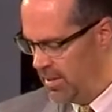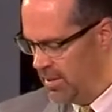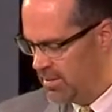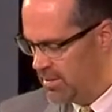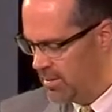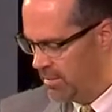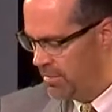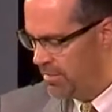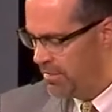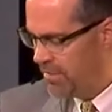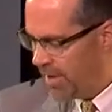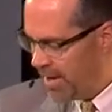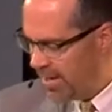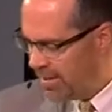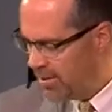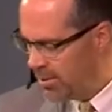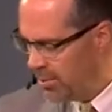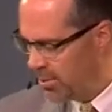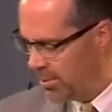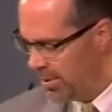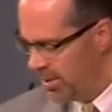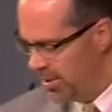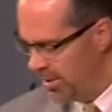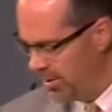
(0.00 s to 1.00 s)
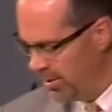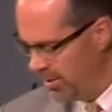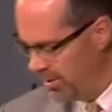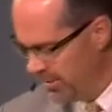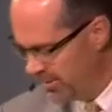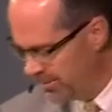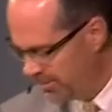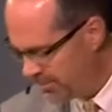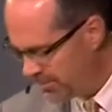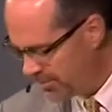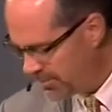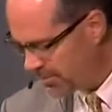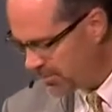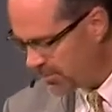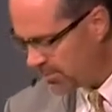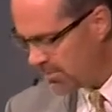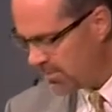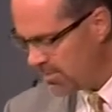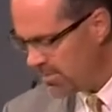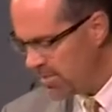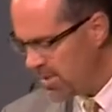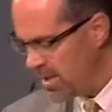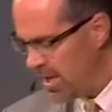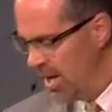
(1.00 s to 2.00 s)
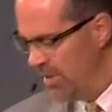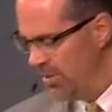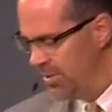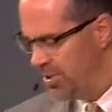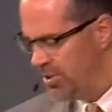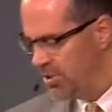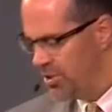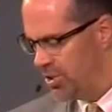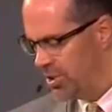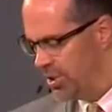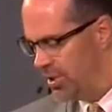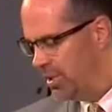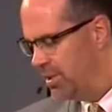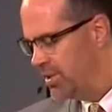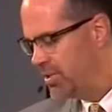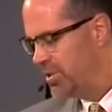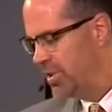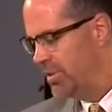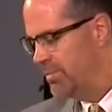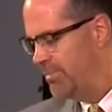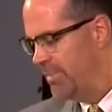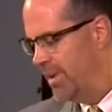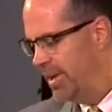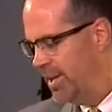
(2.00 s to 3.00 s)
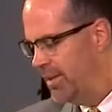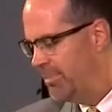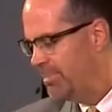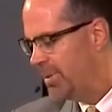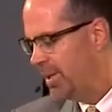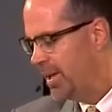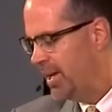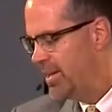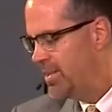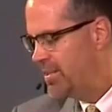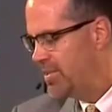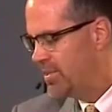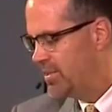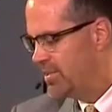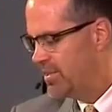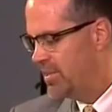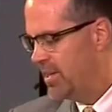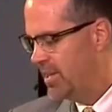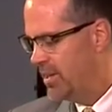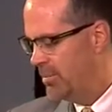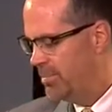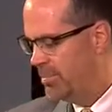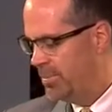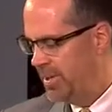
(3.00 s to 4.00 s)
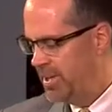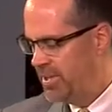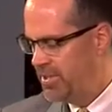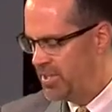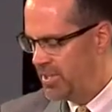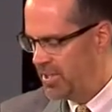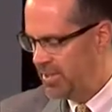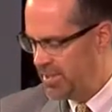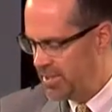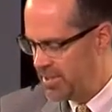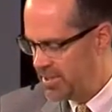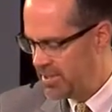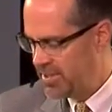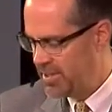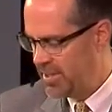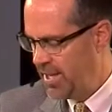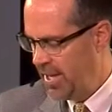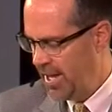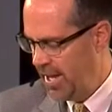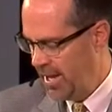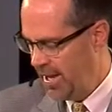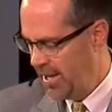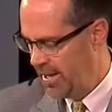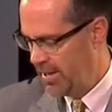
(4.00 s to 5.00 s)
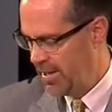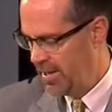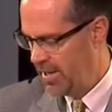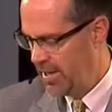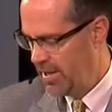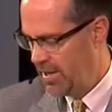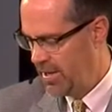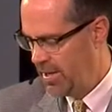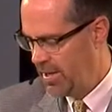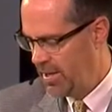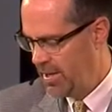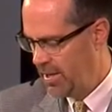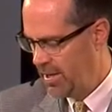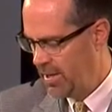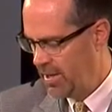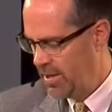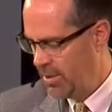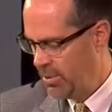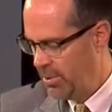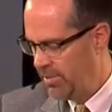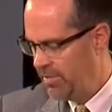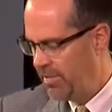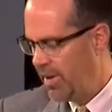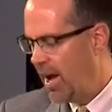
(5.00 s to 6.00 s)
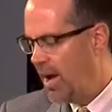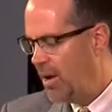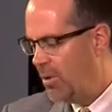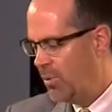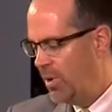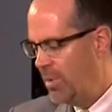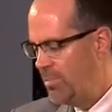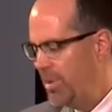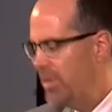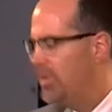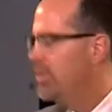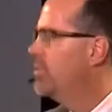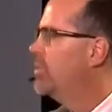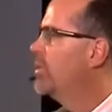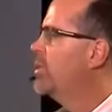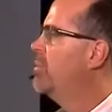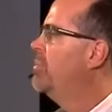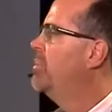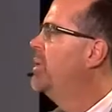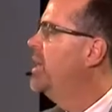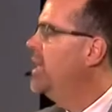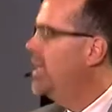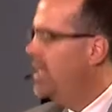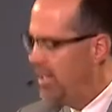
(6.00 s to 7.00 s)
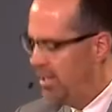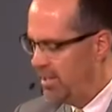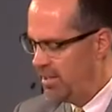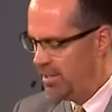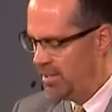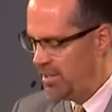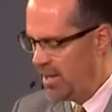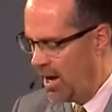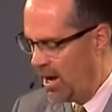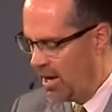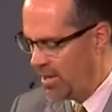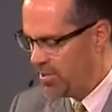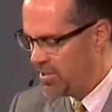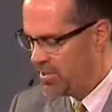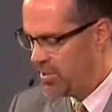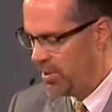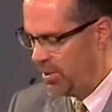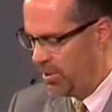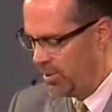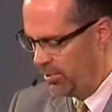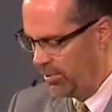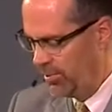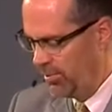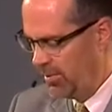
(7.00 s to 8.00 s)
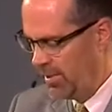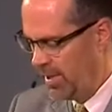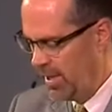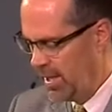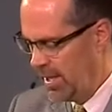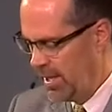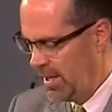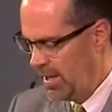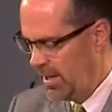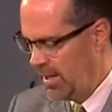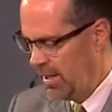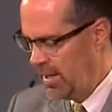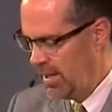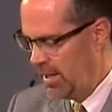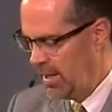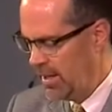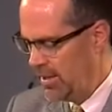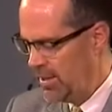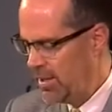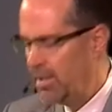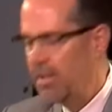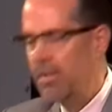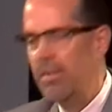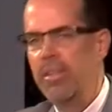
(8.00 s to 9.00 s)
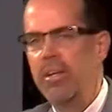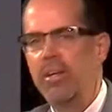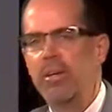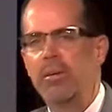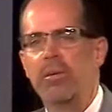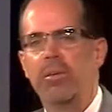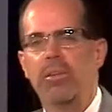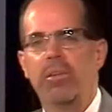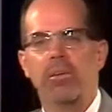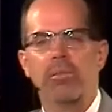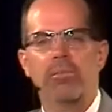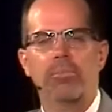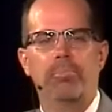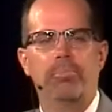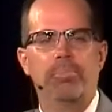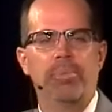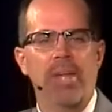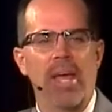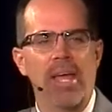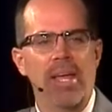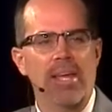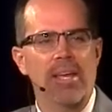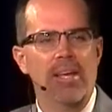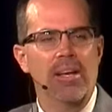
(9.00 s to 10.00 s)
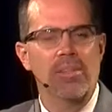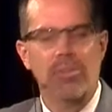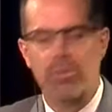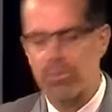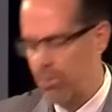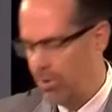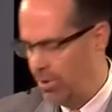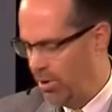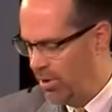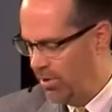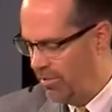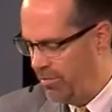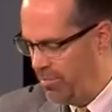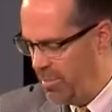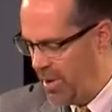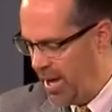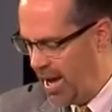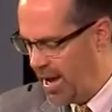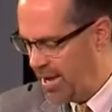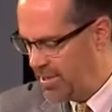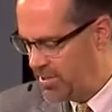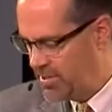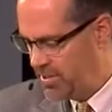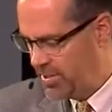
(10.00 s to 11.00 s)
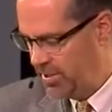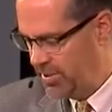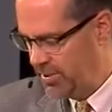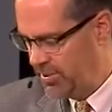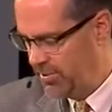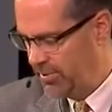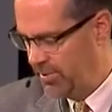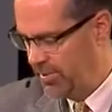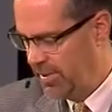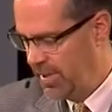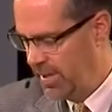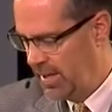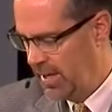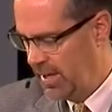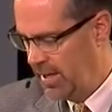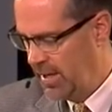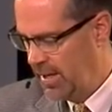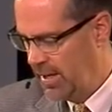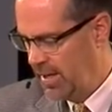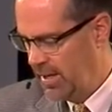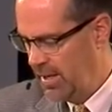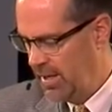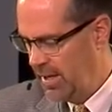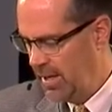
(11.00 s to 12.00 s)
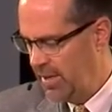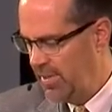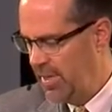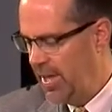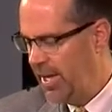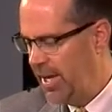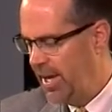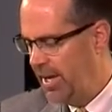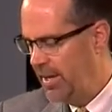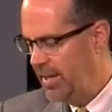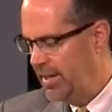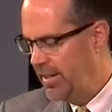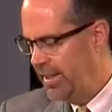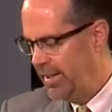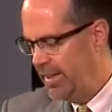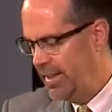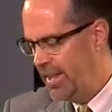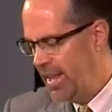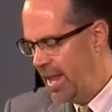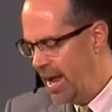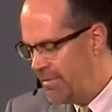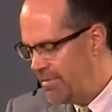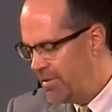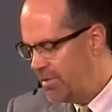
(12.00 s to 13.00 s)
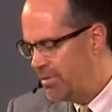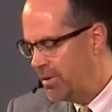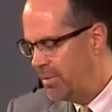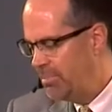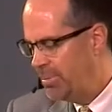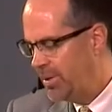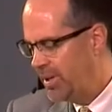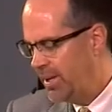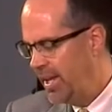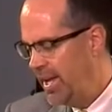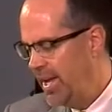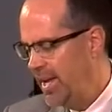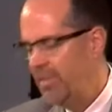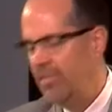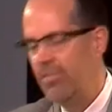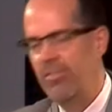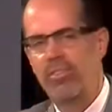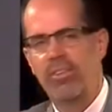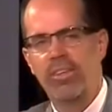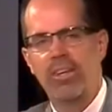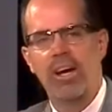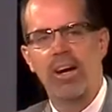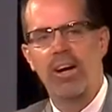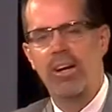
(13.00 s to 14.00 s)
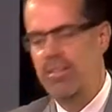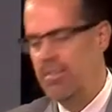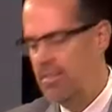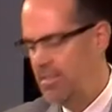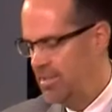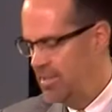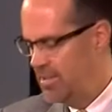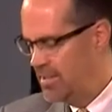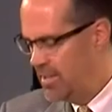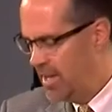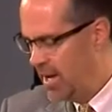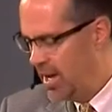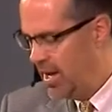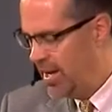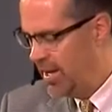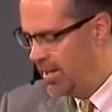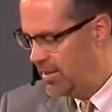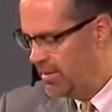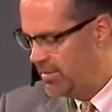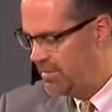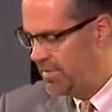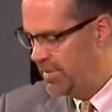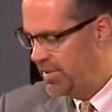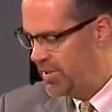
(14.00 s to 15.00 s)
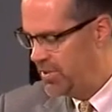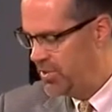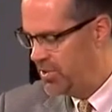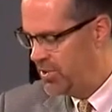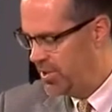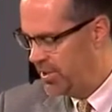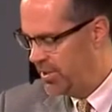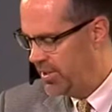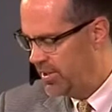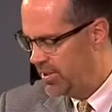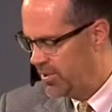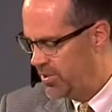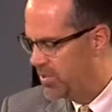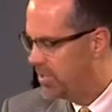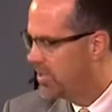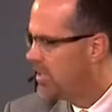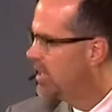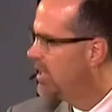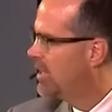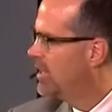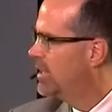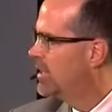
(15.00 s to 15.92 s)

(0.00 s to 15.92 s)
So fight the world and the church in many places that are preaching this today. We've got women who are being didaskos, and they're, they're, they're taking on the role of pastors. And they can never replace God's design for the church.